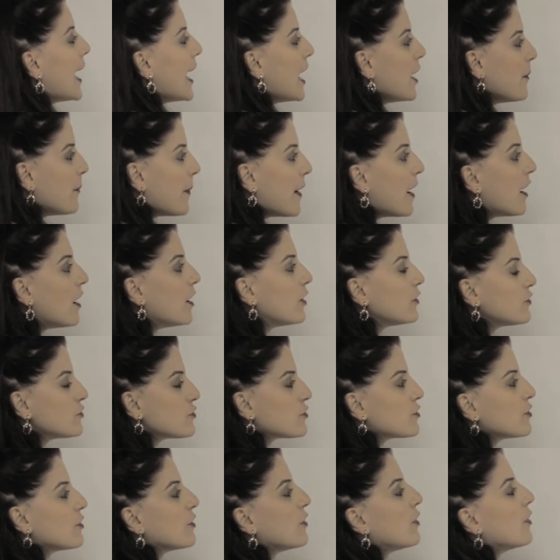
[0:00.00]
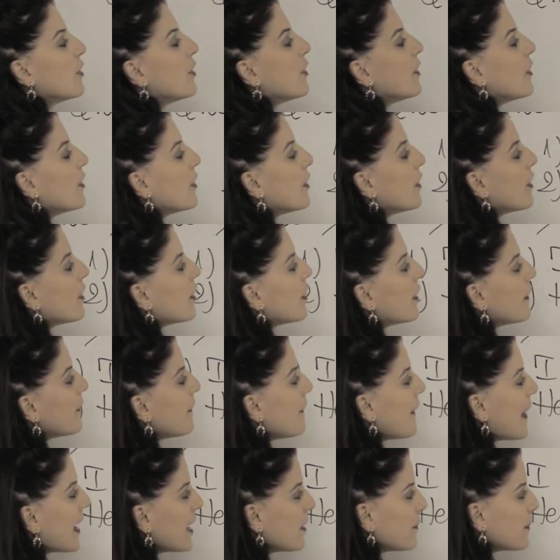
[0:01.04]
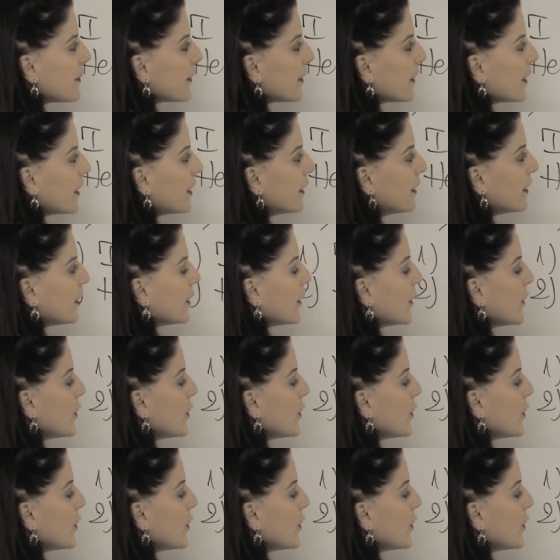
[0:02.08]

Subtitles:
About neighbor,